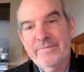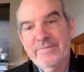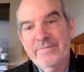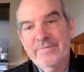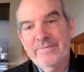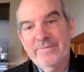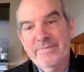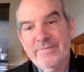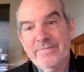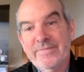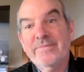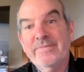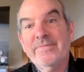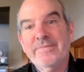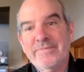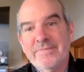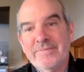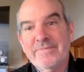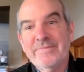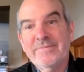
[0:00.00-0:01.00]

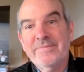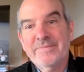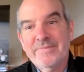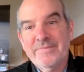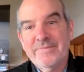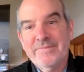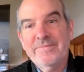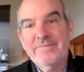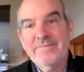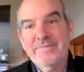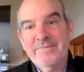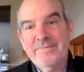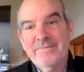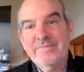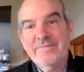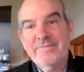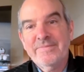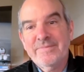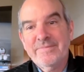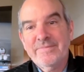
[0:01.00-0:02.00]

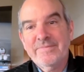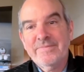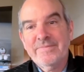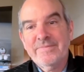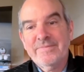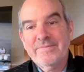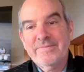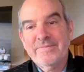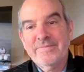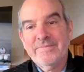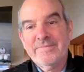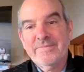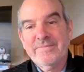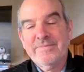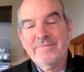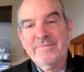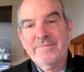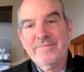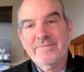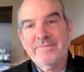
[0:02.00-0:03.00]

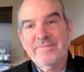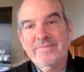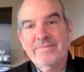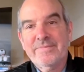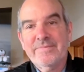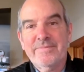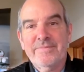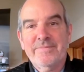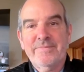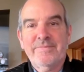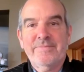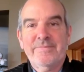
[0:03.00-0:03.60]
(silent)